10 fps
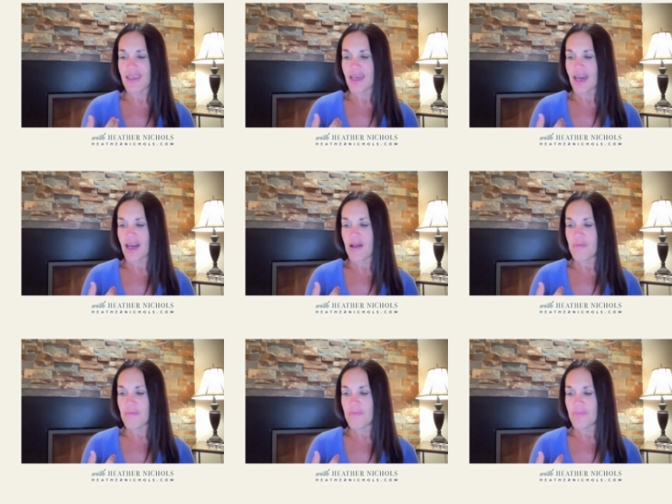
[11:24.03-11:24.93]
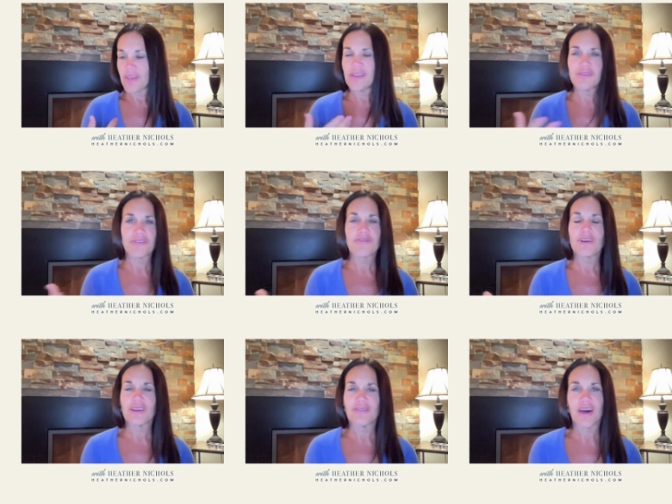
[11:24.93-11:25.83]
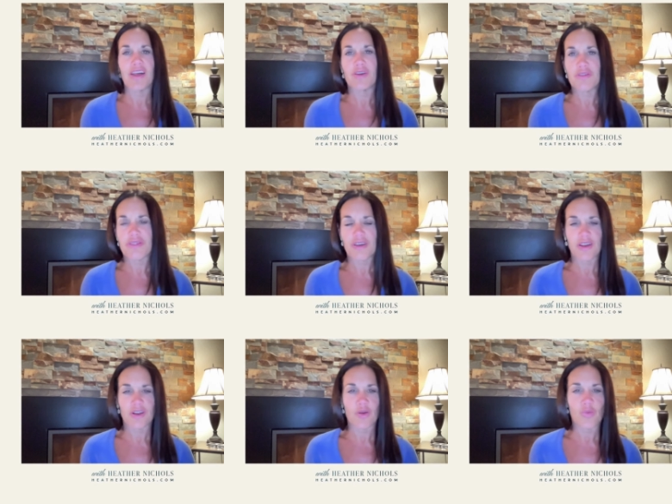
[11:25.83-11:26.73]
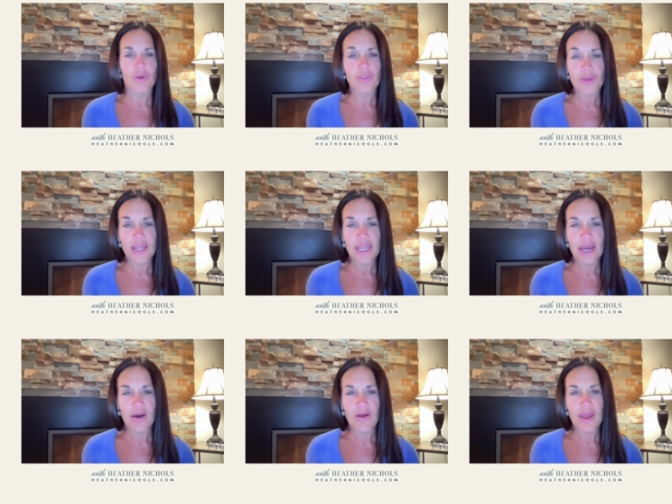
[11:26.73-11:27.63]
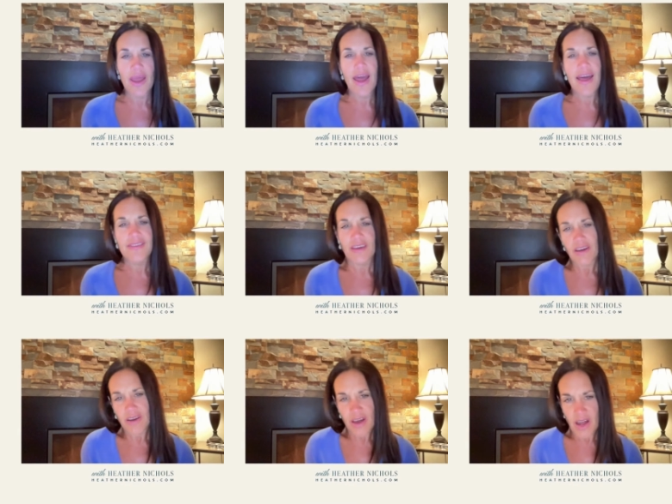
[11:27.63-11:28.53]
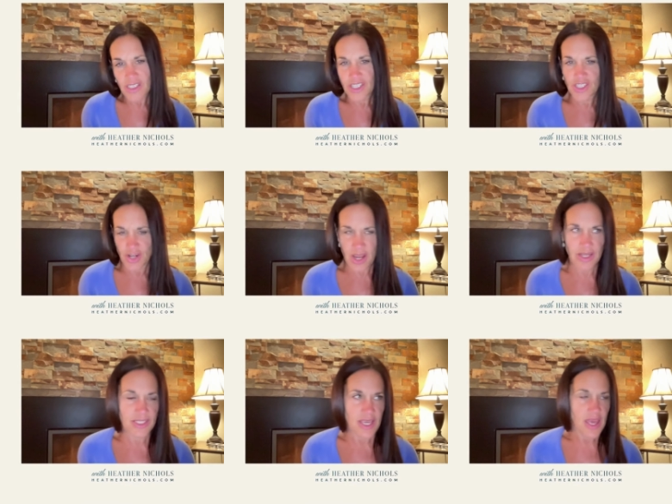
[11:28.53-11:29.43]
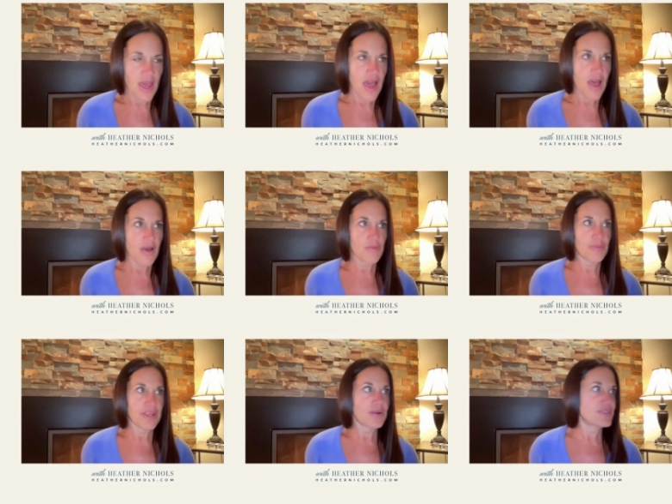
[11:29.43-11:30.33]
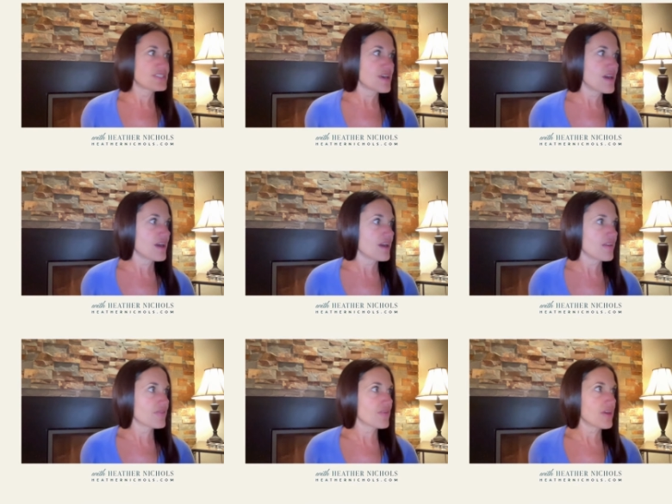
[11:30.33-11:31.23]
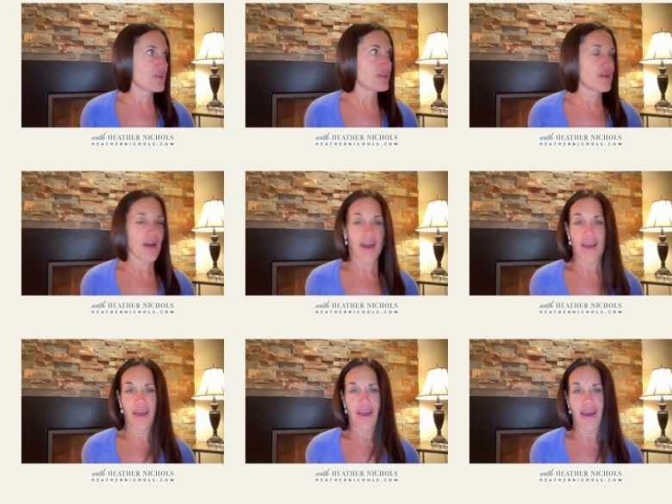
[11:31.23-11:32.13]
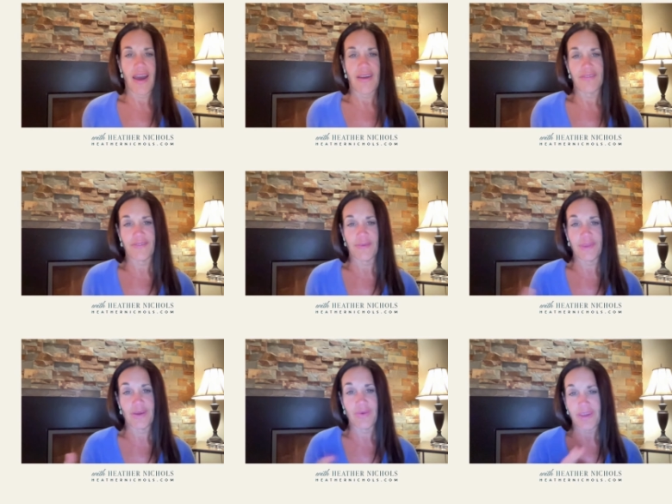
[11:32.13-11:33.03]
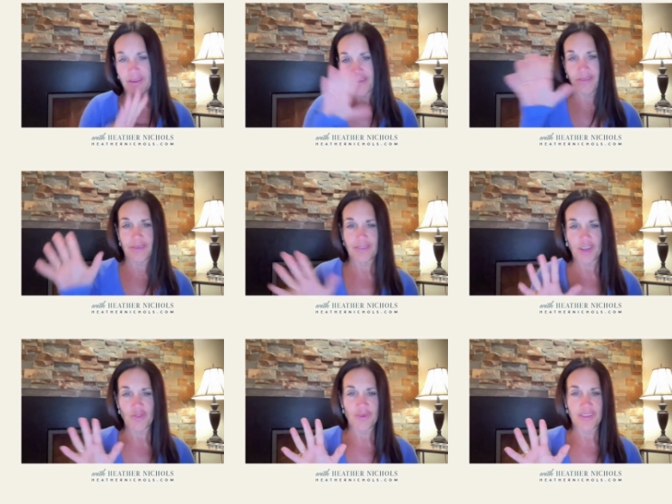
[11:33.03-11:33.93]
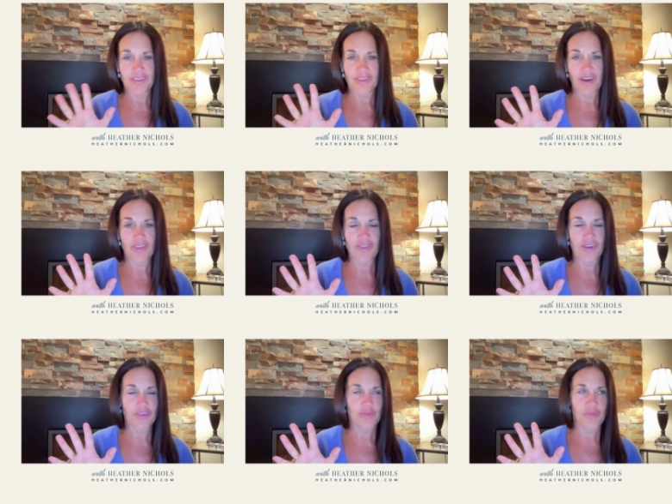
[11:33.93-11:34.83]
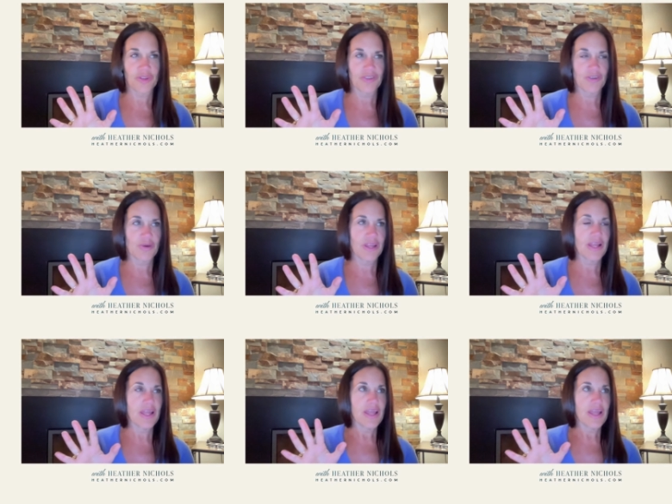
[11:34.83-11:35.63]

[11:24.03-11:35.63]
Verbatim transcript: um, you know, it's a very valued thing in our world right now as a construct. Um, but I would say it's, it, I, I, for me, without all the judgments and the constructs put to it,